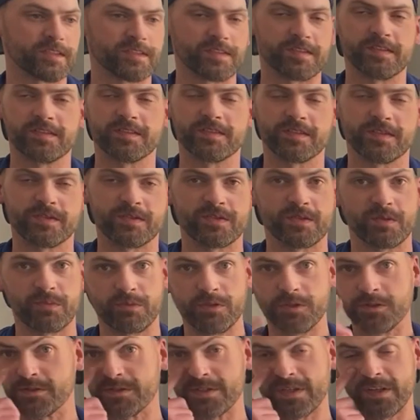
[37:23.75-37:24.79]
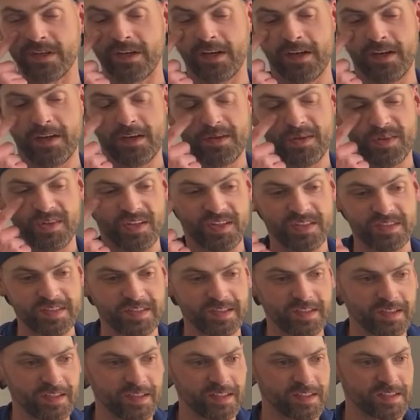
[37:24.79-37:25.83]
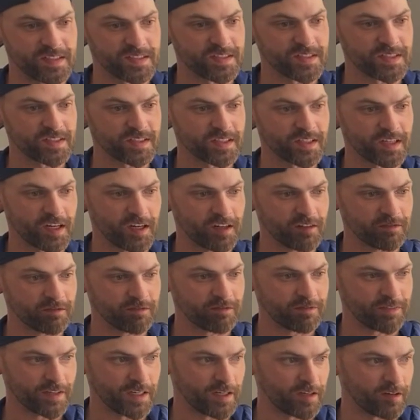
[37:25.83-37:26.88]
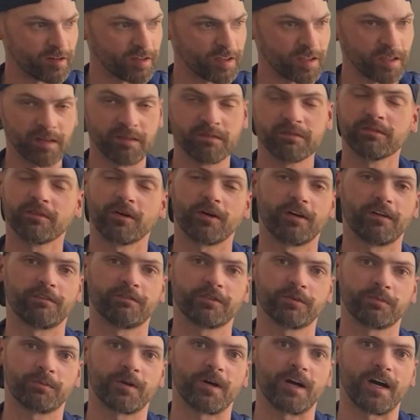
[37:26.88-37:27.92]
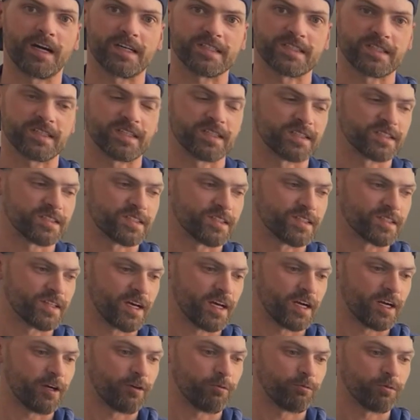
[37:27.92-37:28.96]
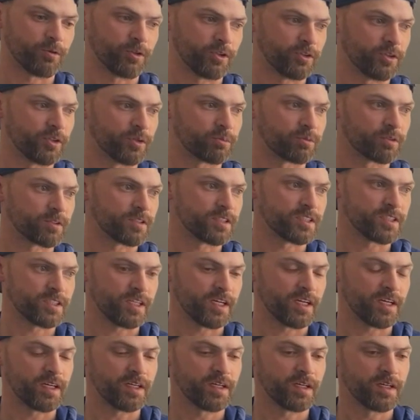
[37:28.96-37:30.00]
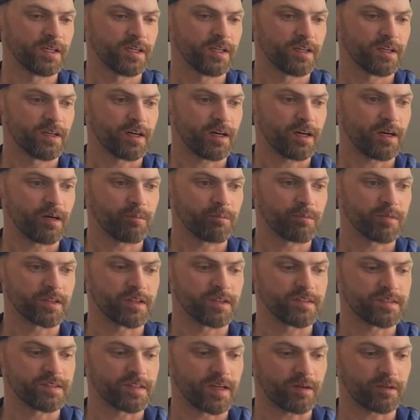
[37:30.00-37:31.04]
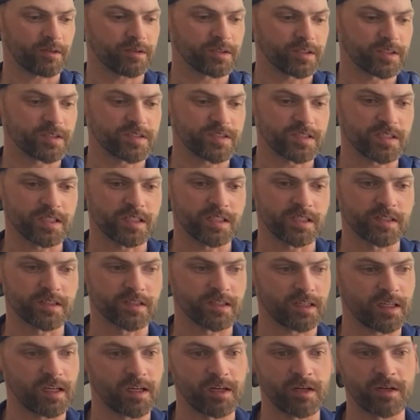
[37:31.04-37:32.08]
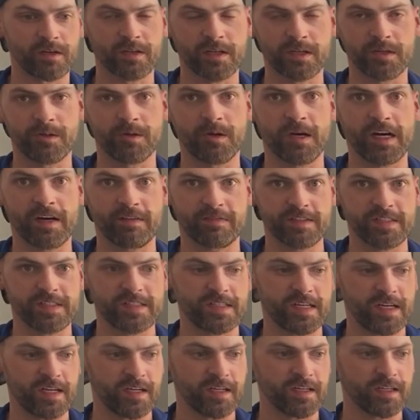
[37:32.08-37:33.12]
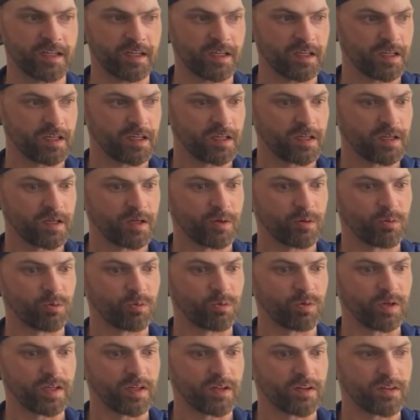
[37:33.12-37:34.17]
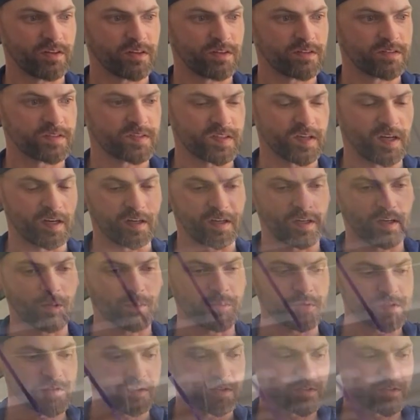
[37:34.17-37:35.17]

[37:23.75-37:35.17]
listen to some music. This is a very involved process that I really appreciate. The delicacy and the care that you have to take with setting up a